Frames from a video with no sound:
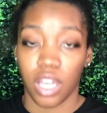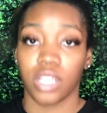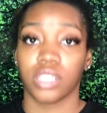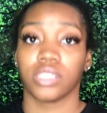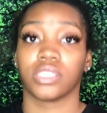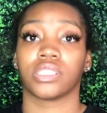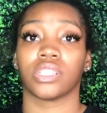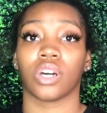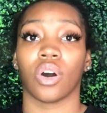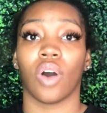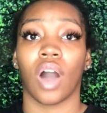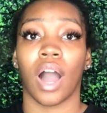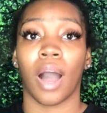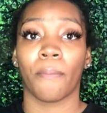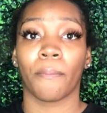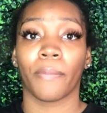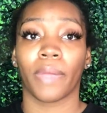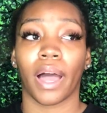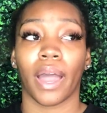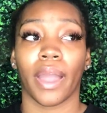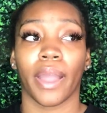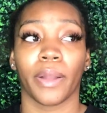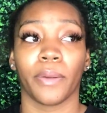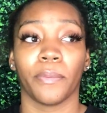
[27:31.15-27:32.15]
So I'm
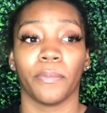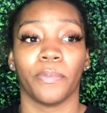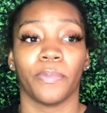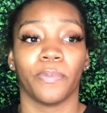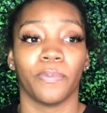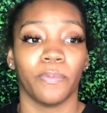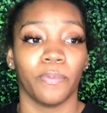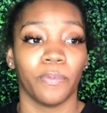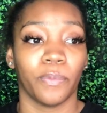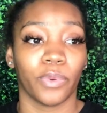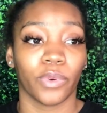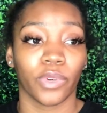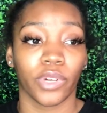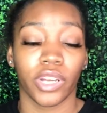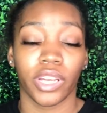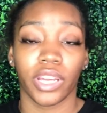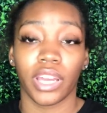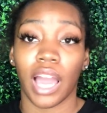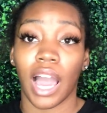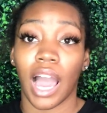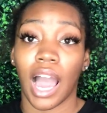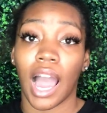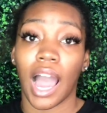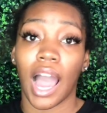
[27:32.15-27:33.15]
like,
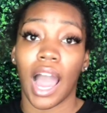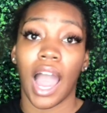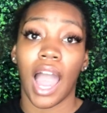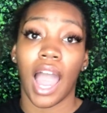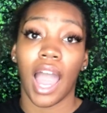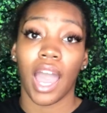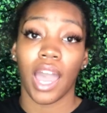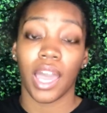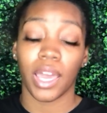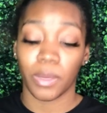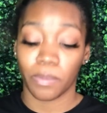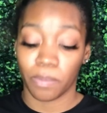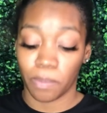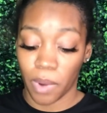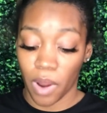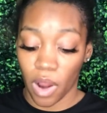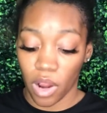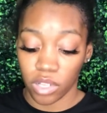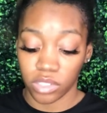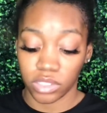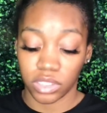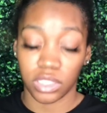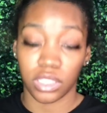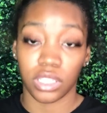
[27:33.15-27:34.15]
Bree, I
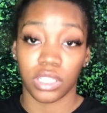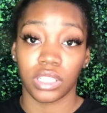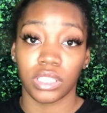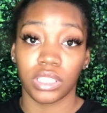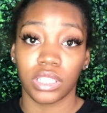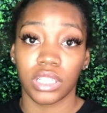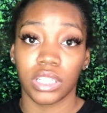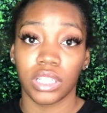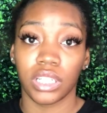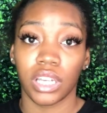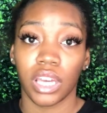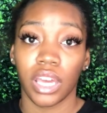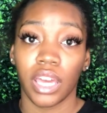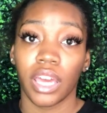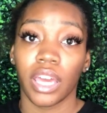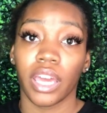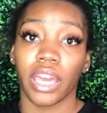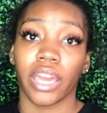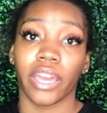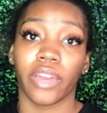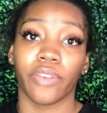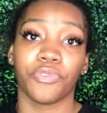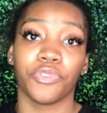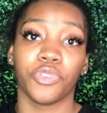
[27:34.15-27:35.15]
personally,
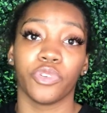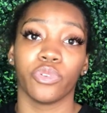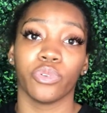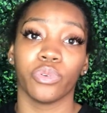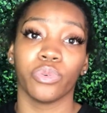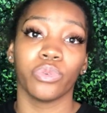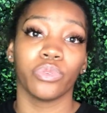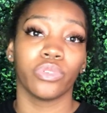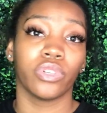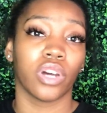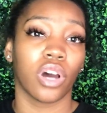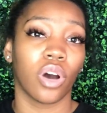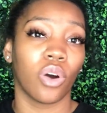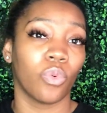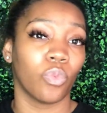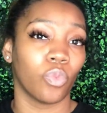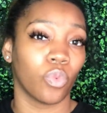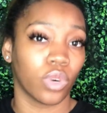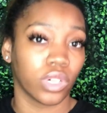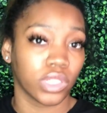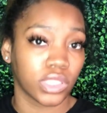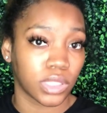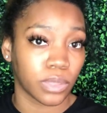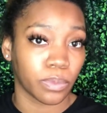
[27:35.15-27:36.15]
if you don't
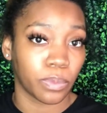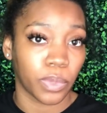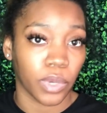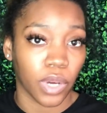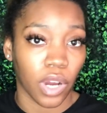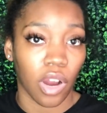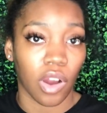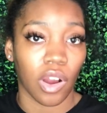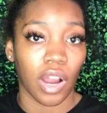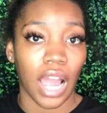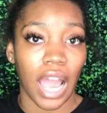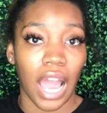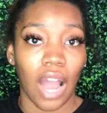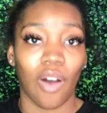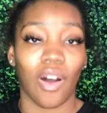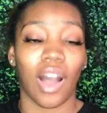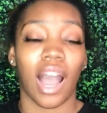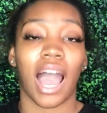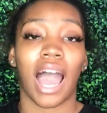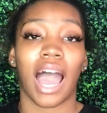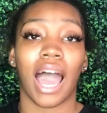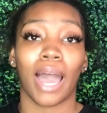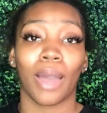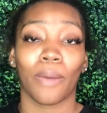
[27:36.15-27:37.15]
want to put her out,
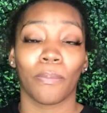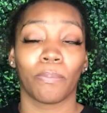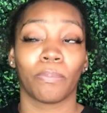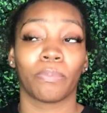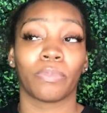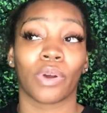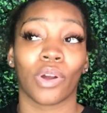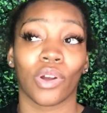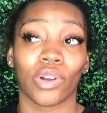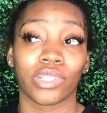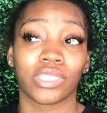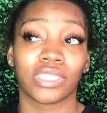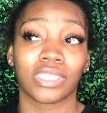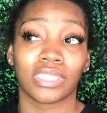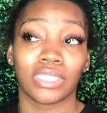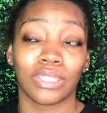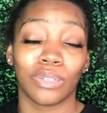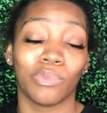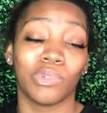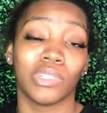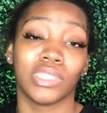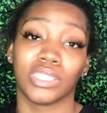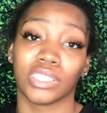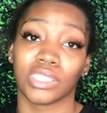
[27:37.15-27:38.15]
I personally
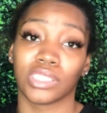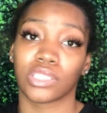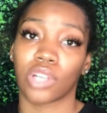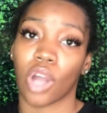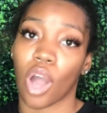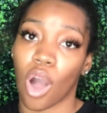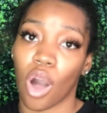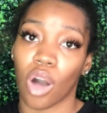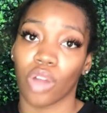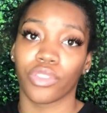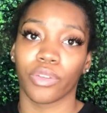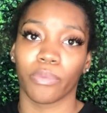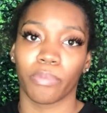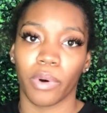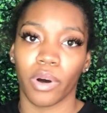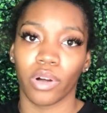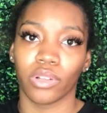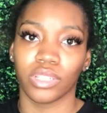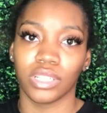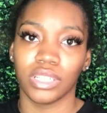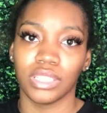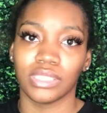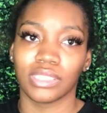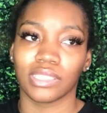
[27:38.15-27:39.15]
would just call the
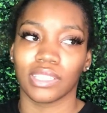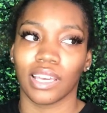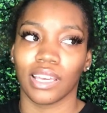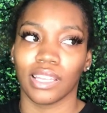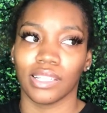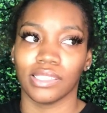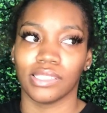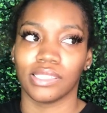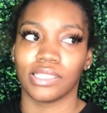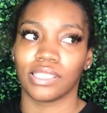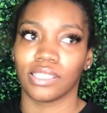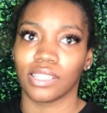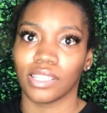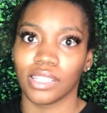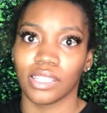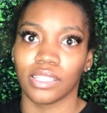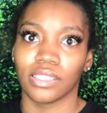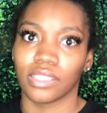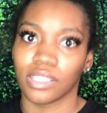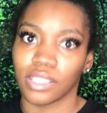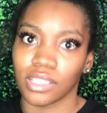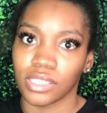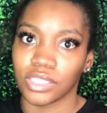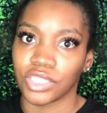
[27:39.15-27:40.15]
police. And
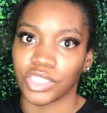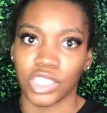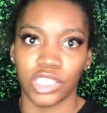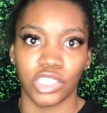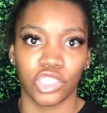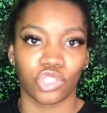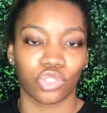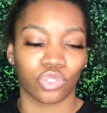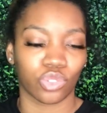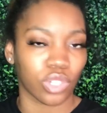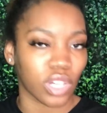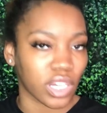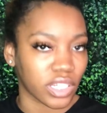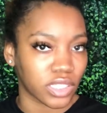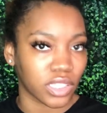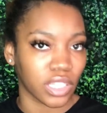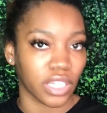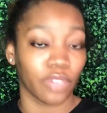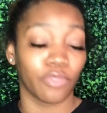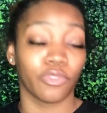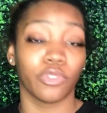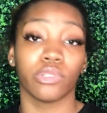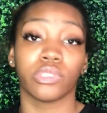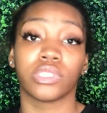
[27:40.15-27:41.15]
if
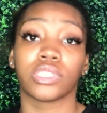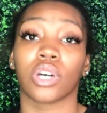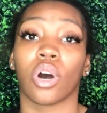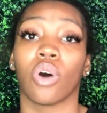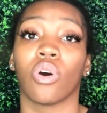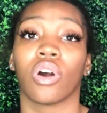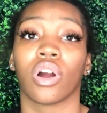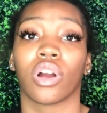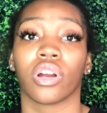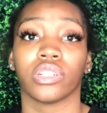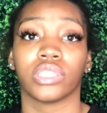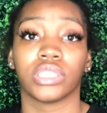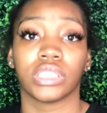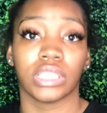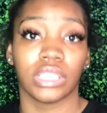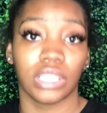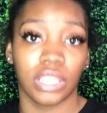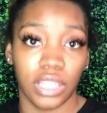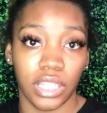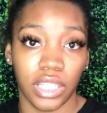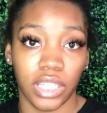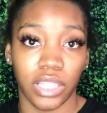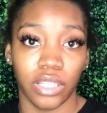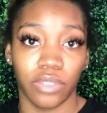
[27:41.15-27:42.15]
you told her to
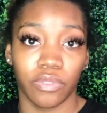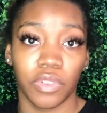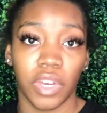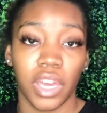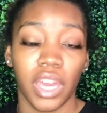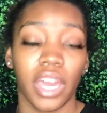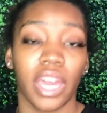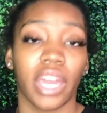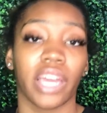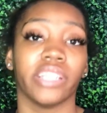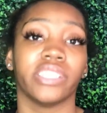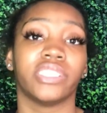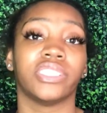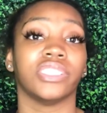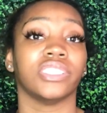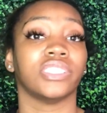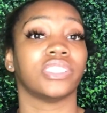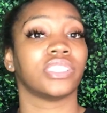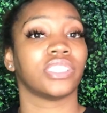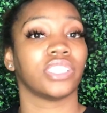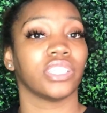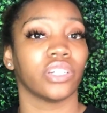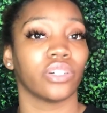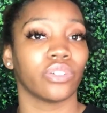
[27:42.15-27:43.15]
leave and she's
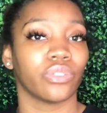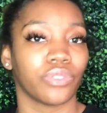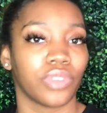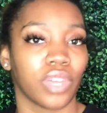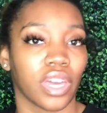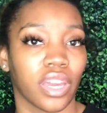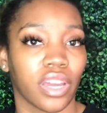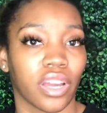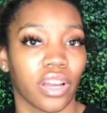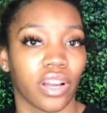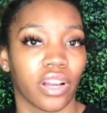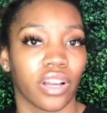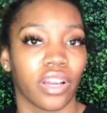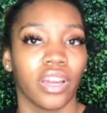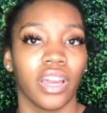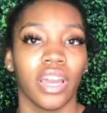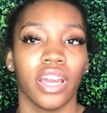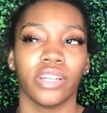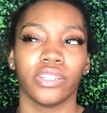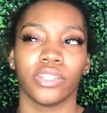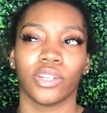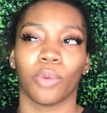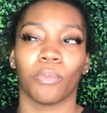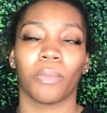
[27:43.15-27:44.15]
still there,
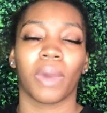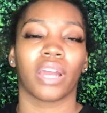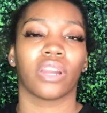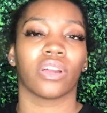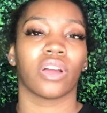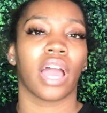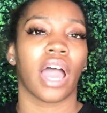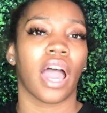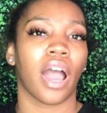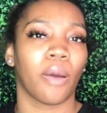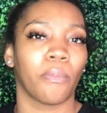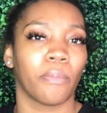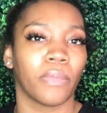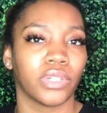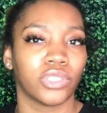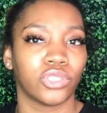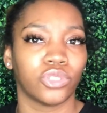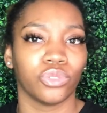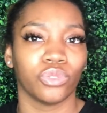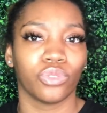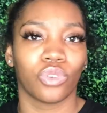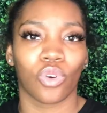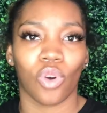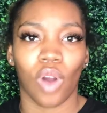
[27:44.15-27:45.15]
no matter how much
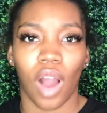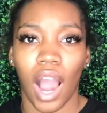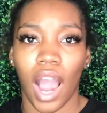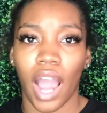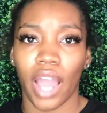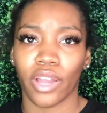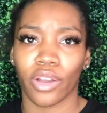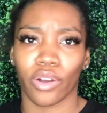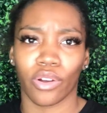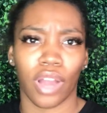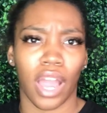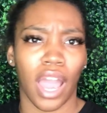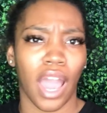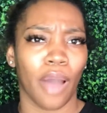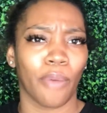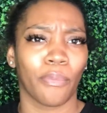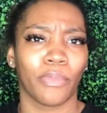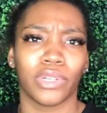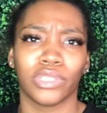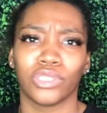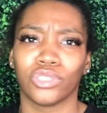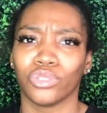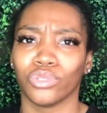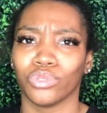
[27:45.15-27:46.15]
you cry or how
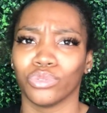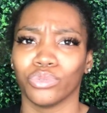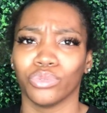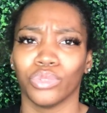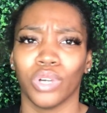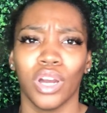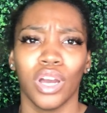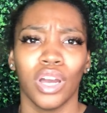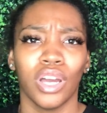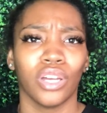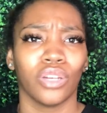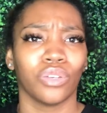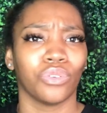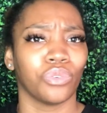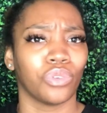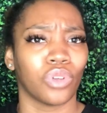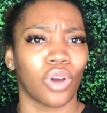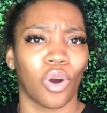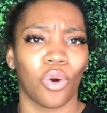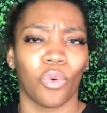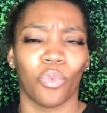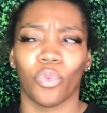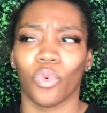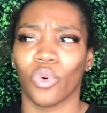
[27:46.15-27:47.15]
much you
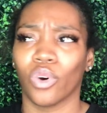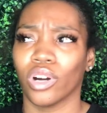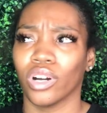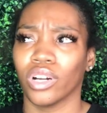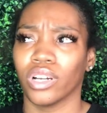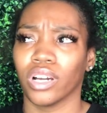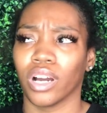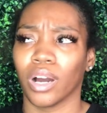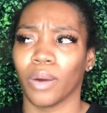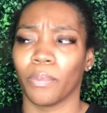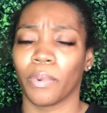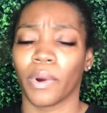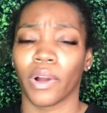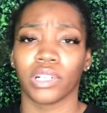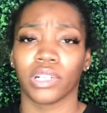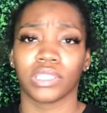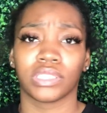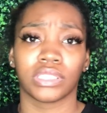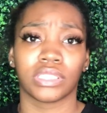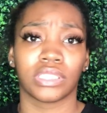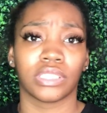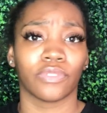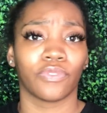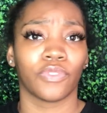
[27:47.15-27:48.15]
know, want a
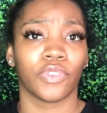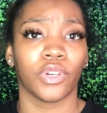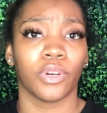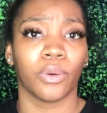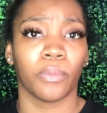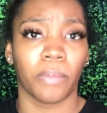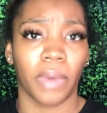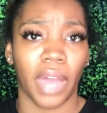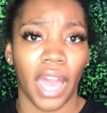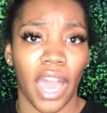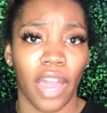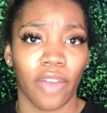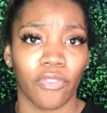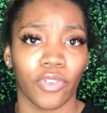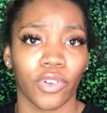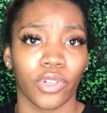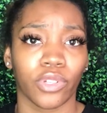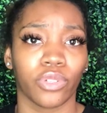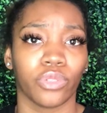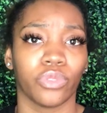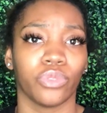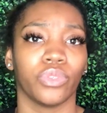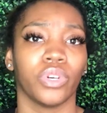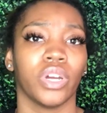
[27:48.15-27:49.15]
person to feel bad for
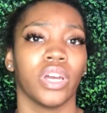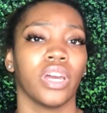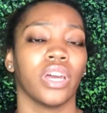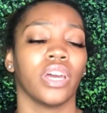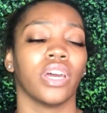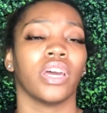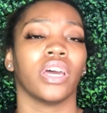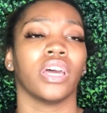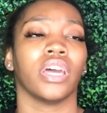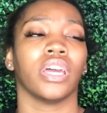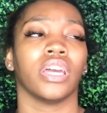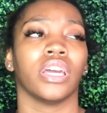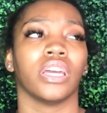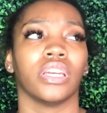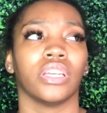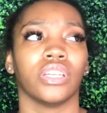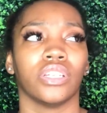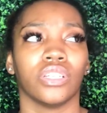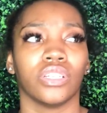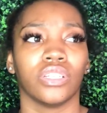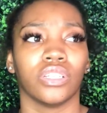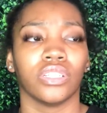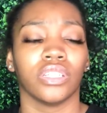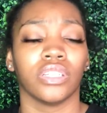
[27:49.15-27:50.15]
you,
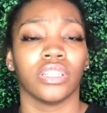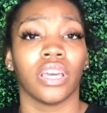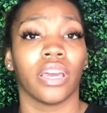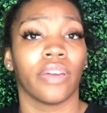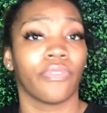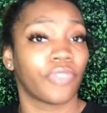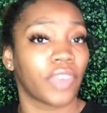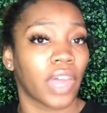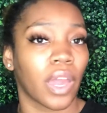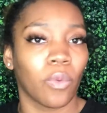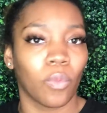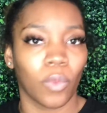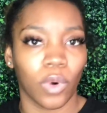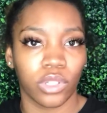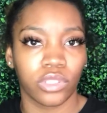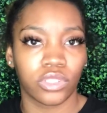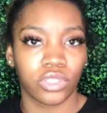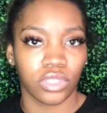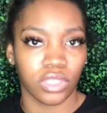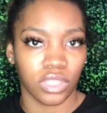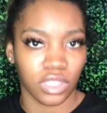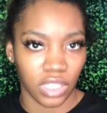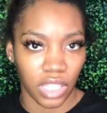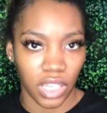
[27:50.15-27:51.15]
if they want
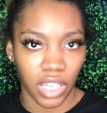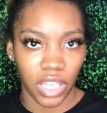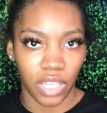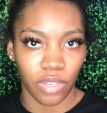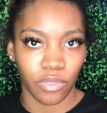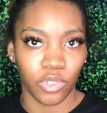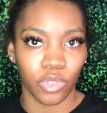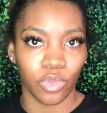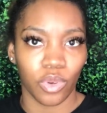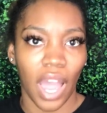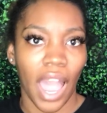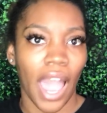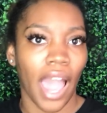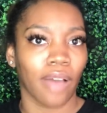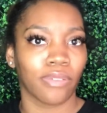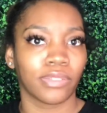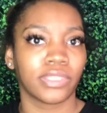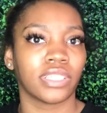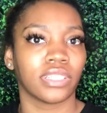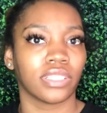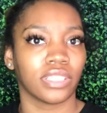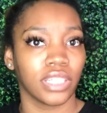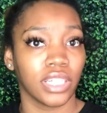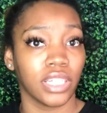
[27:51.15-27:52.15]
you to leave, you have
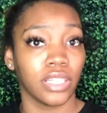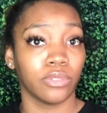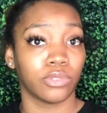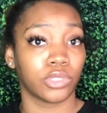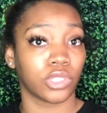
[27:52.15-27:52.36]
to leave.